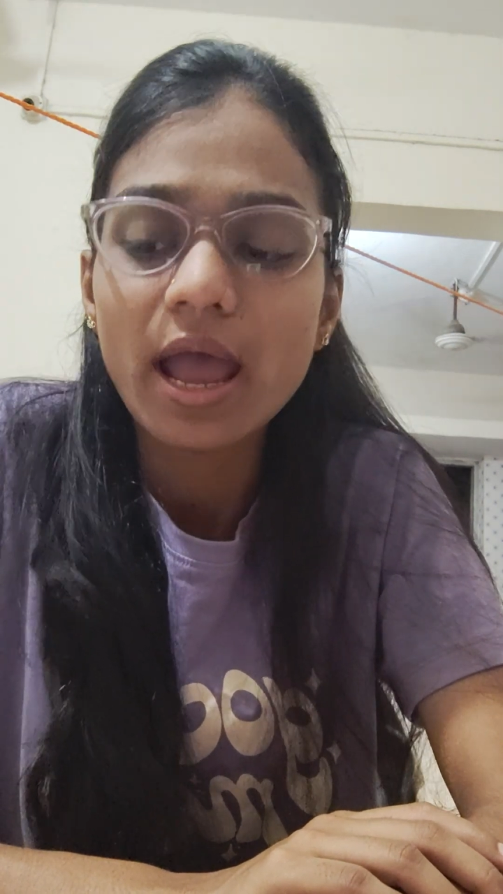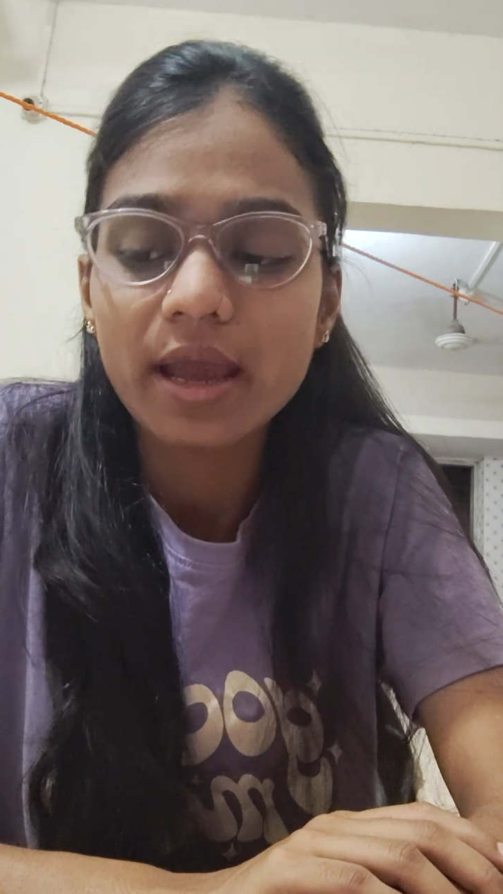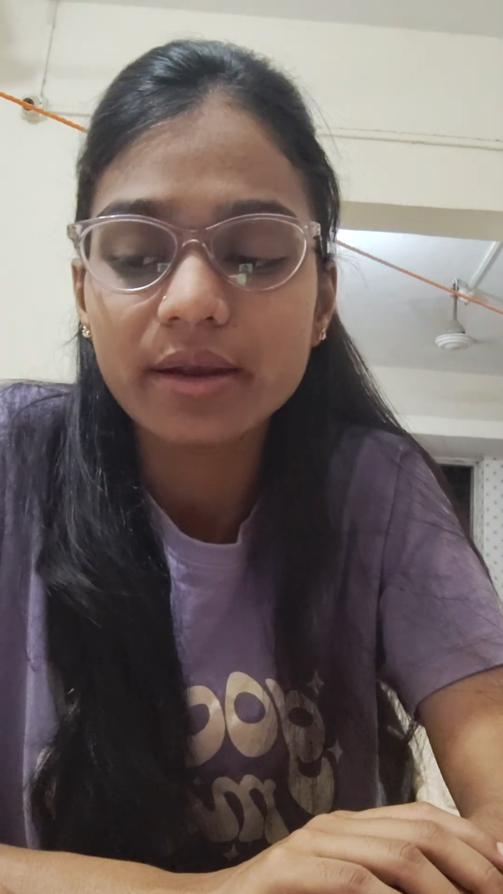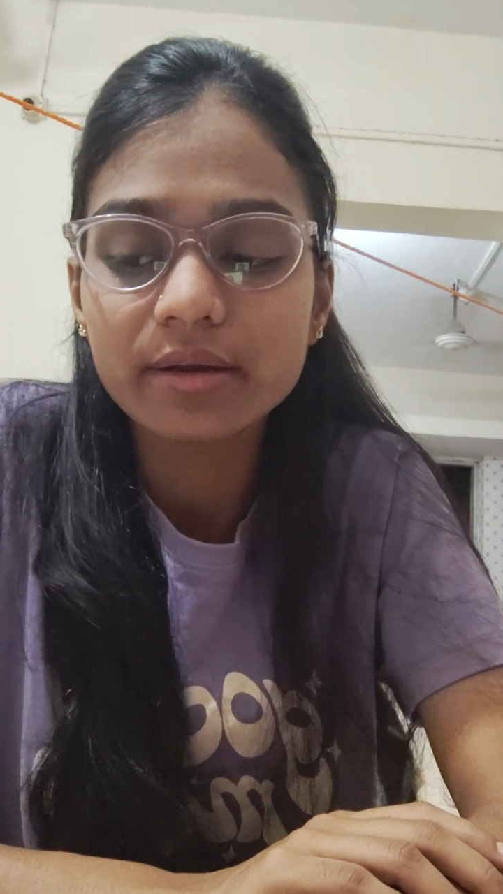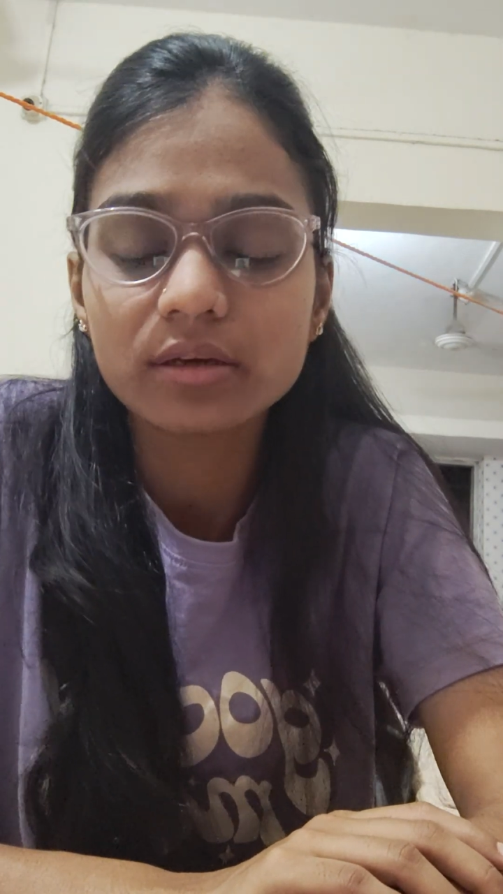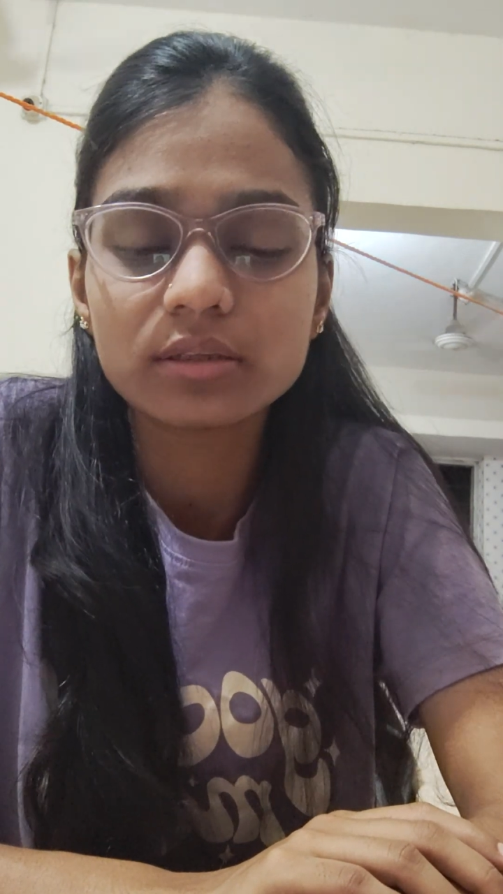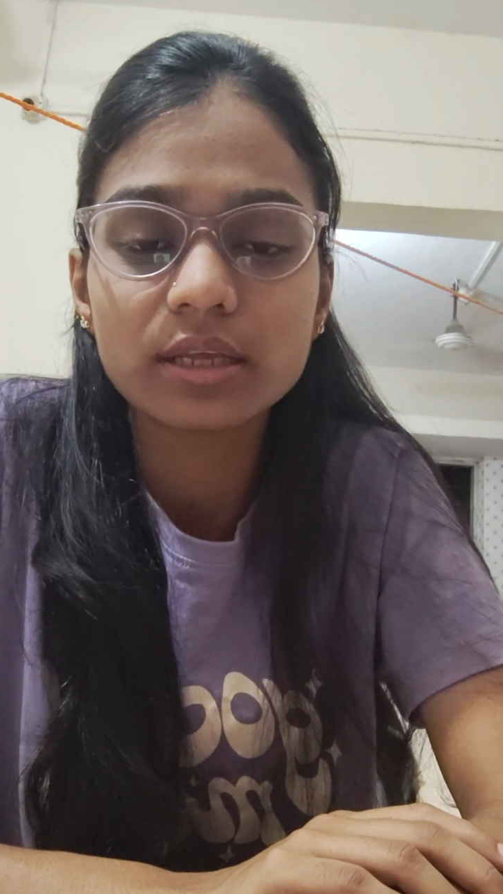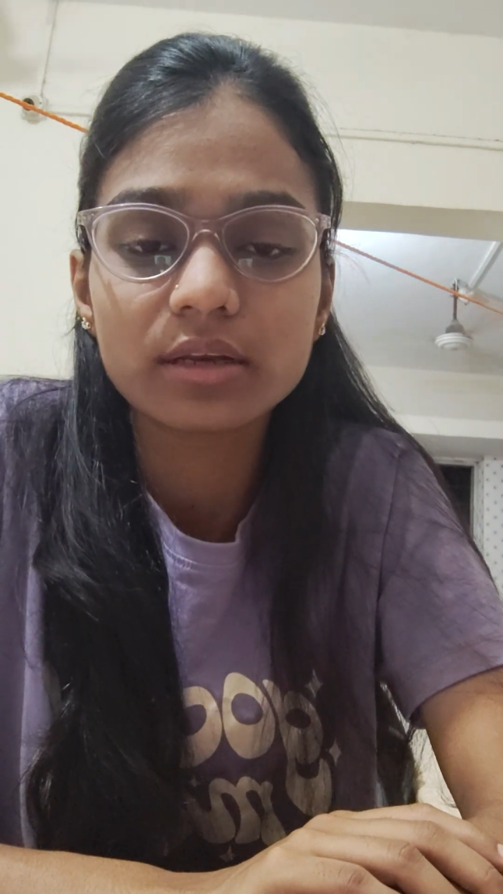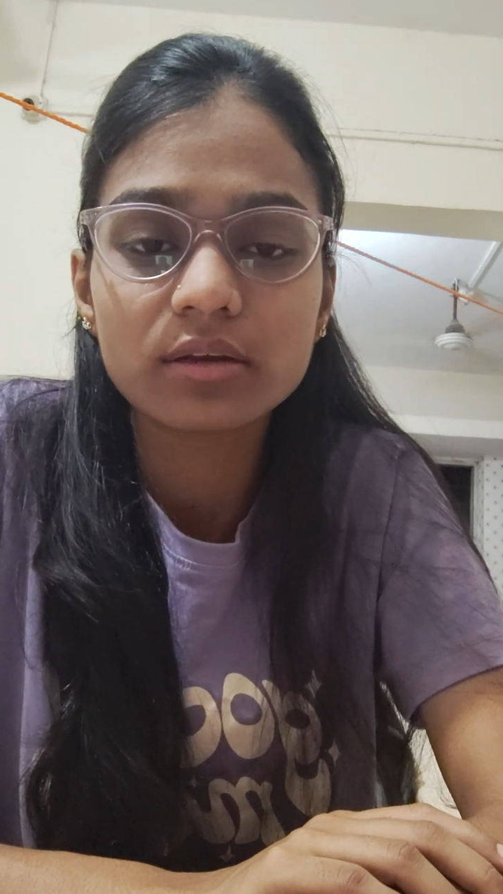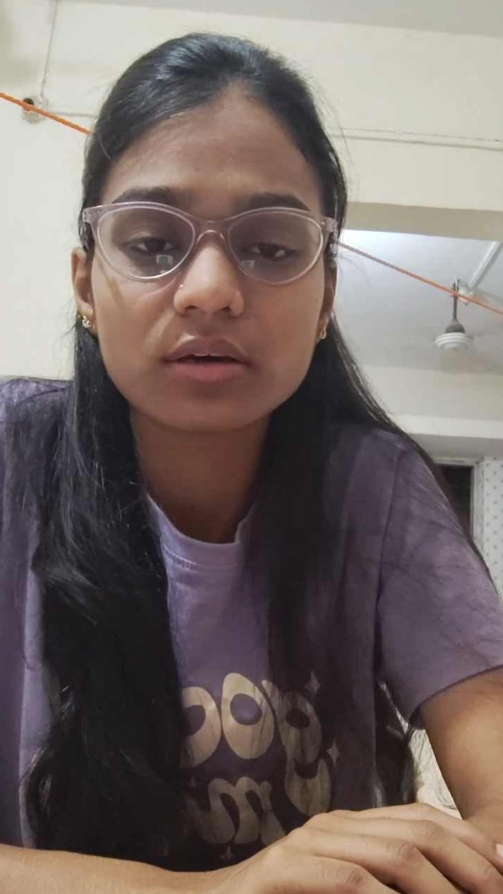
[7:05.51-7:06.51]
And
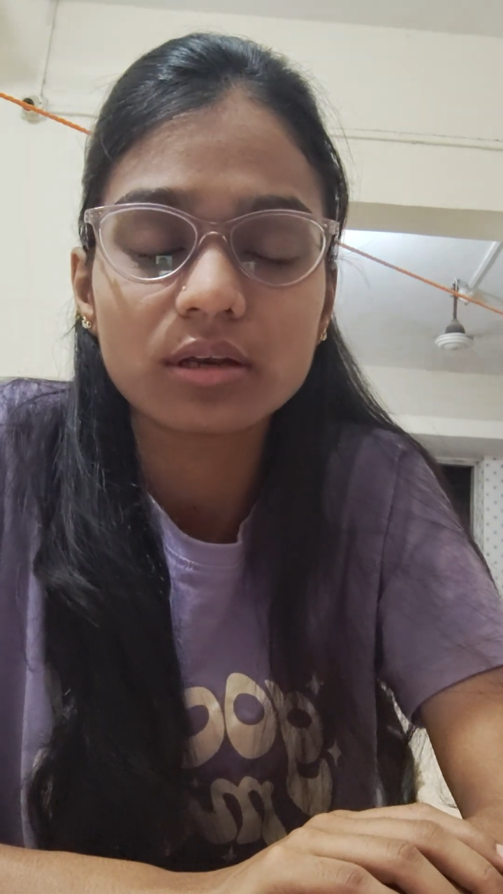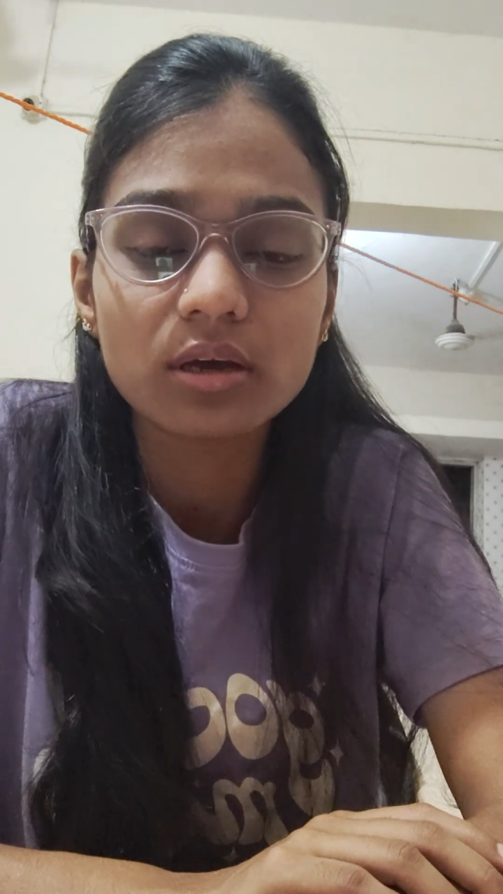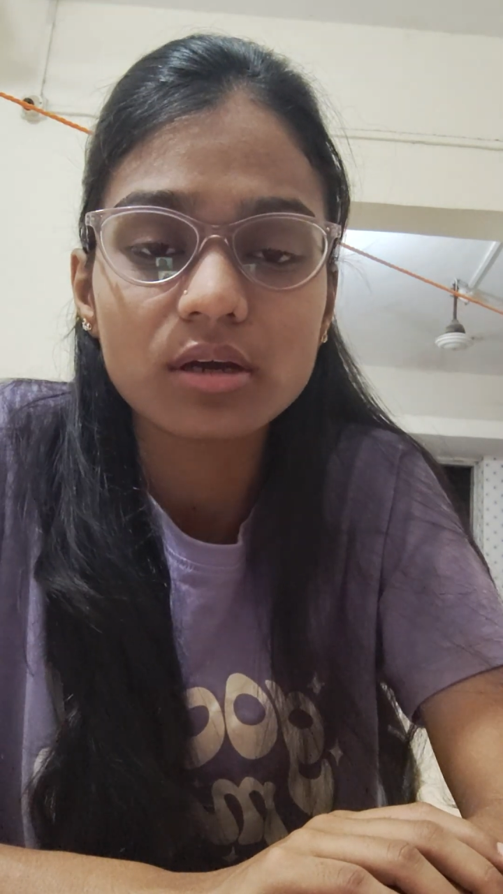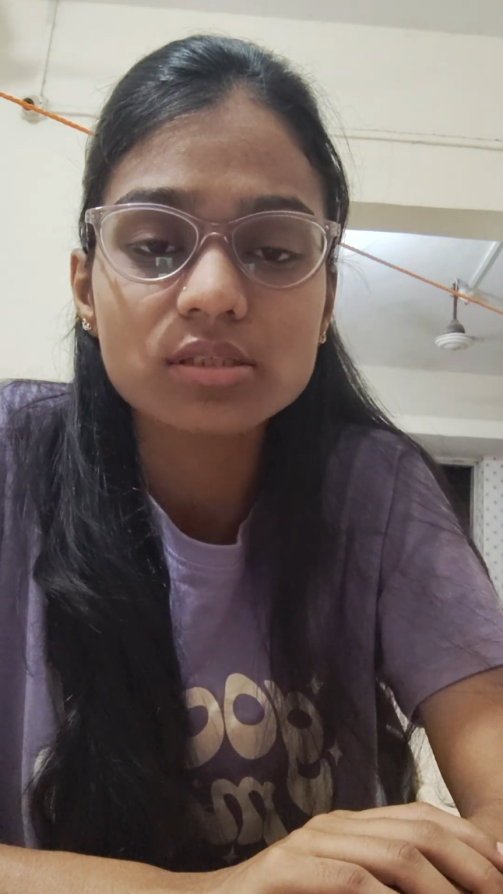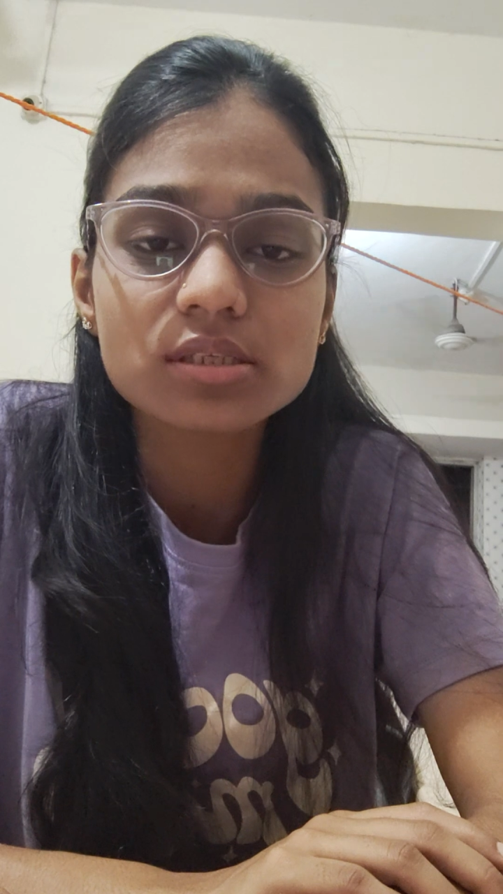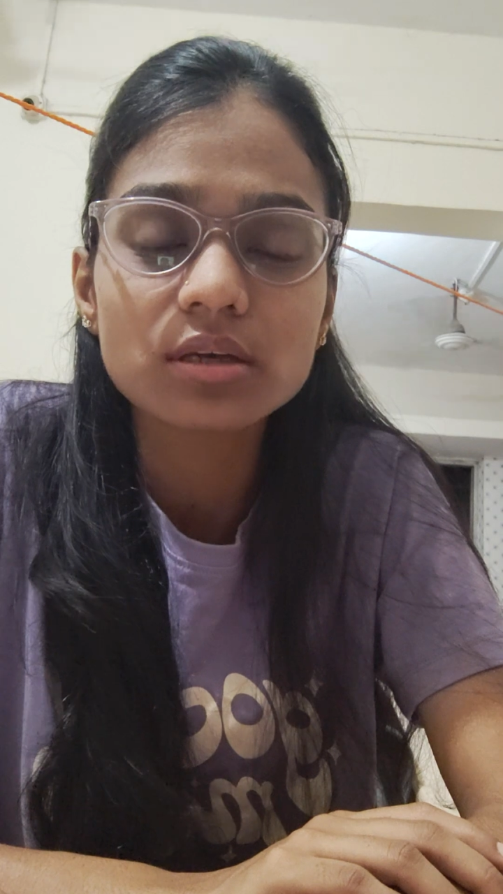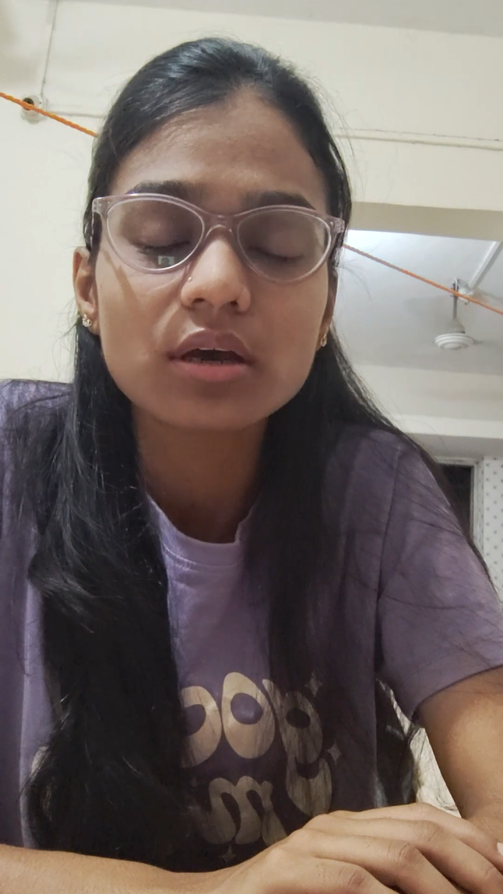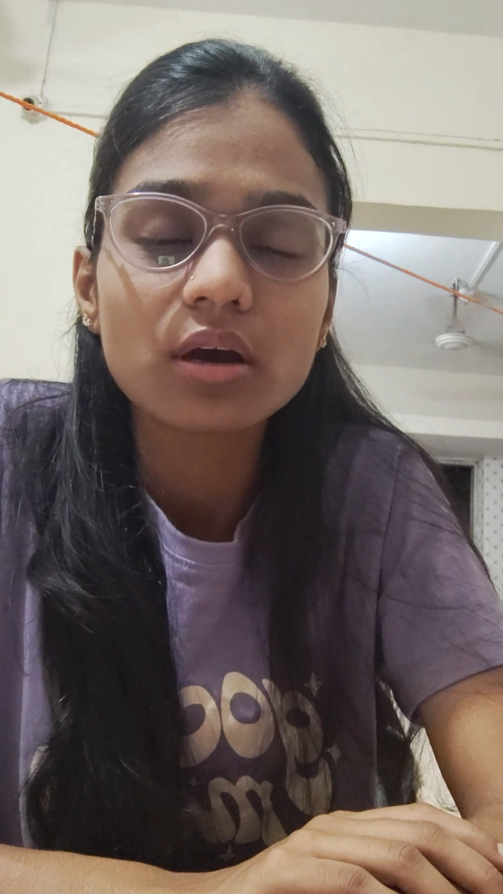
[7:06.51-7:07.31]
then lungs.